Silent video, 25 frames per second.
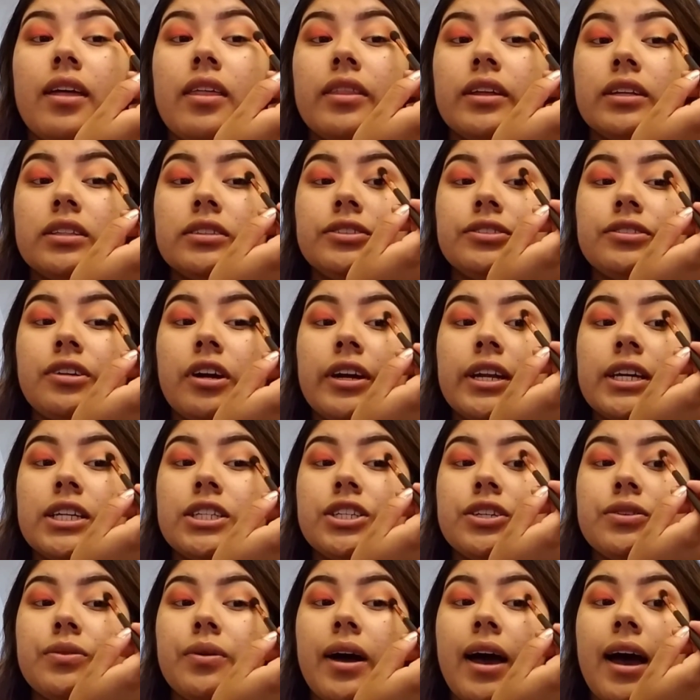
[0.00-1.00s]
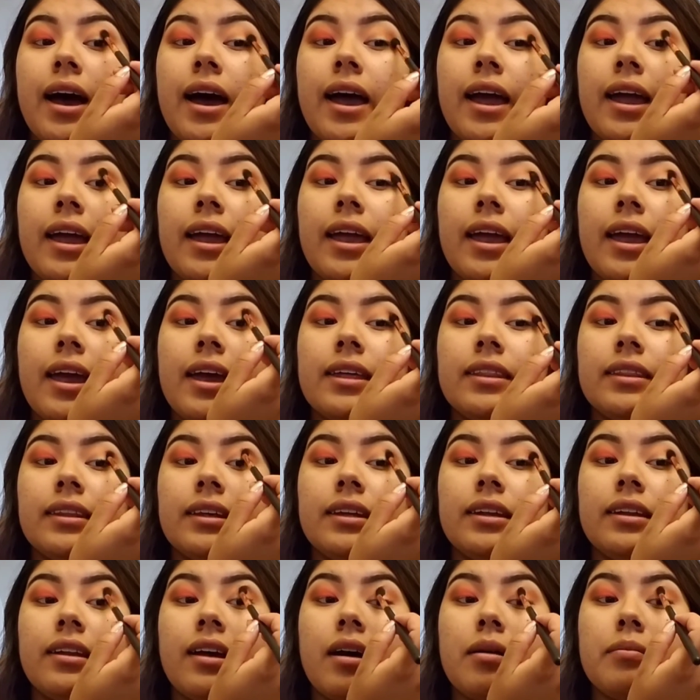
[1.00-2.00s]
then starting too high and
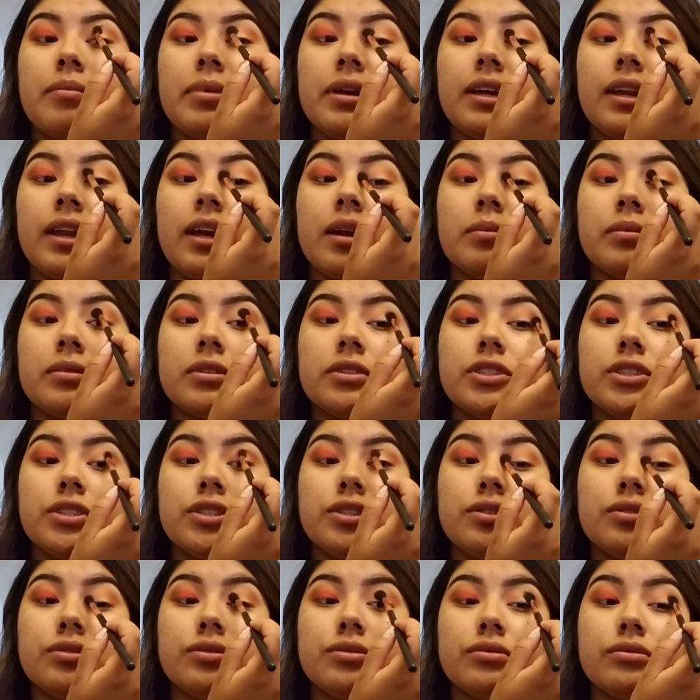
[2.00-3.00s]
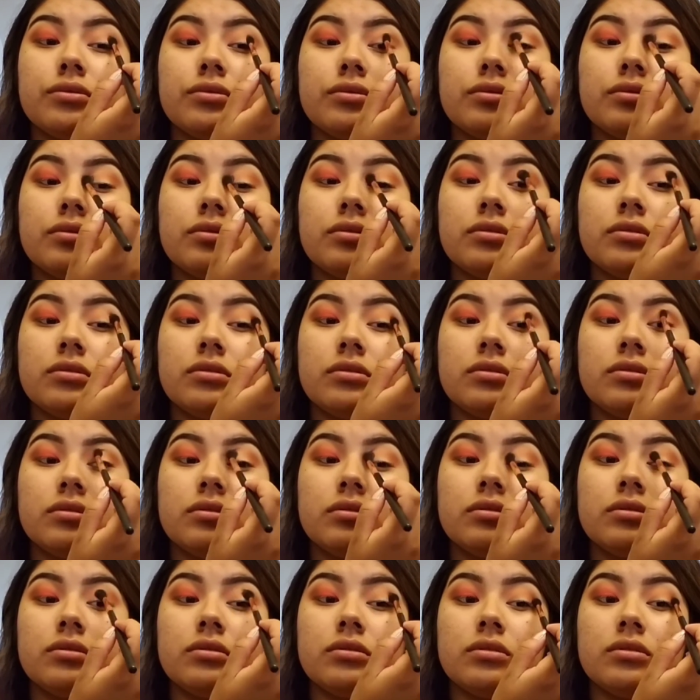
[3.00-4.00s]
then not being able to
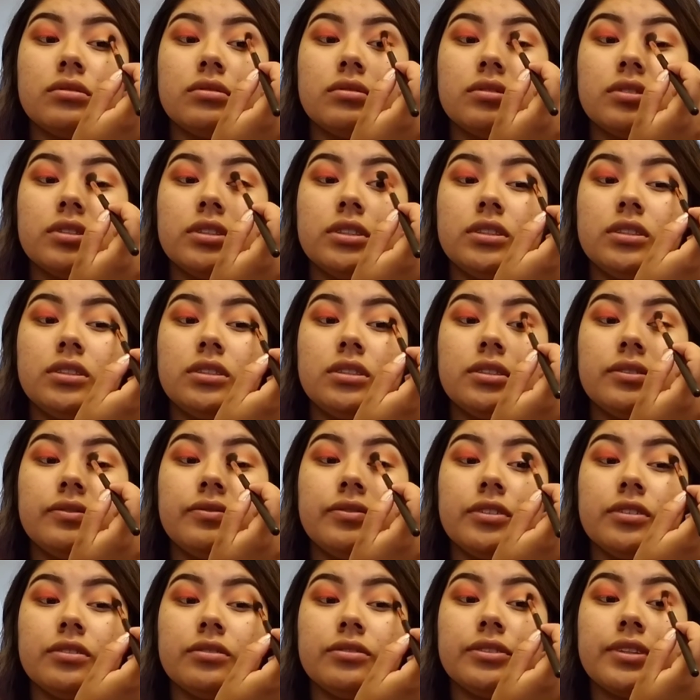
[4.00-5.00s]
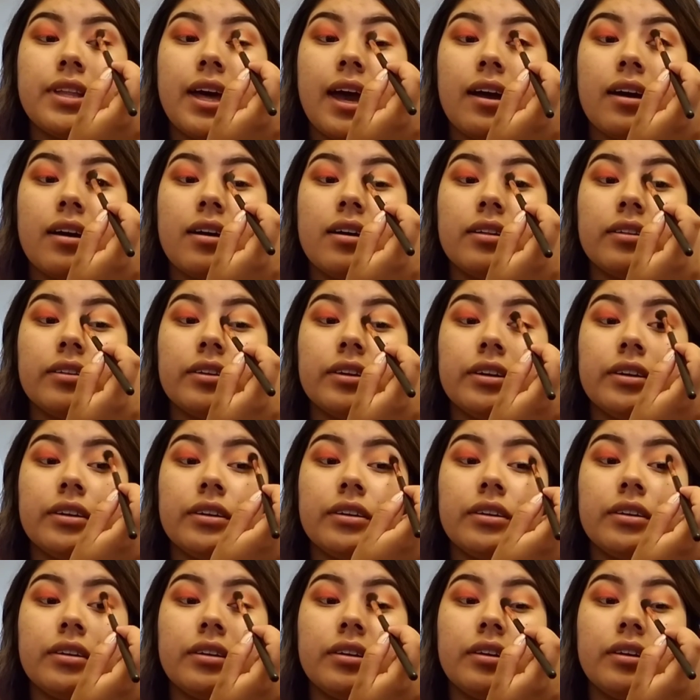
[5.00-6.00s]
diffuse that color.
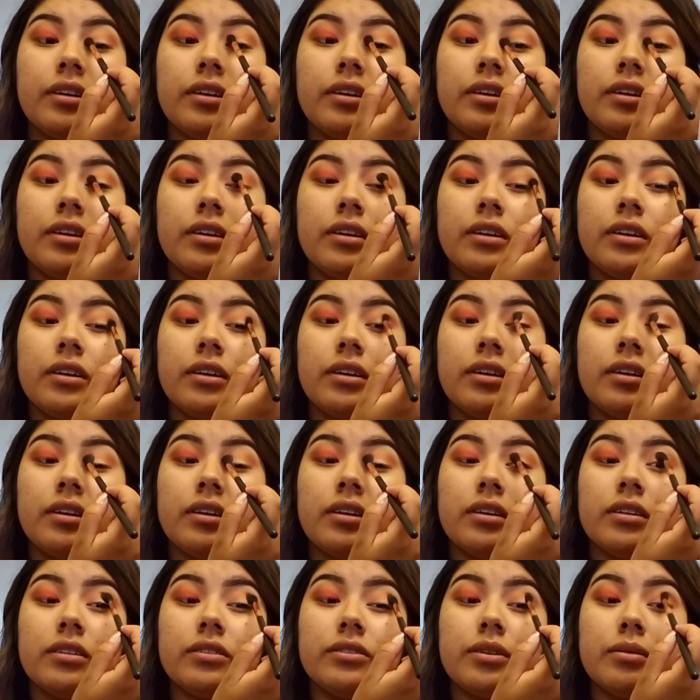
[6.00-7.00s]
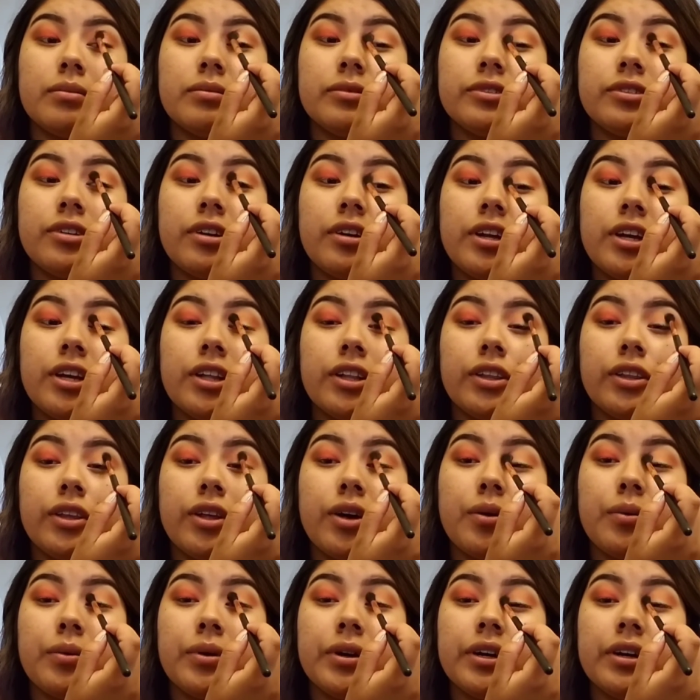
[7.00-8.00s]
So I'm starting
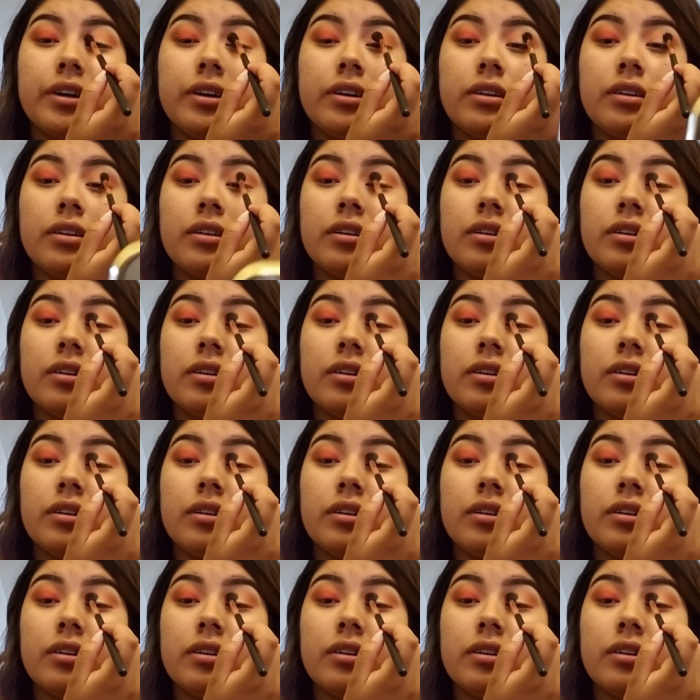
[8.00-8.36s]
lower,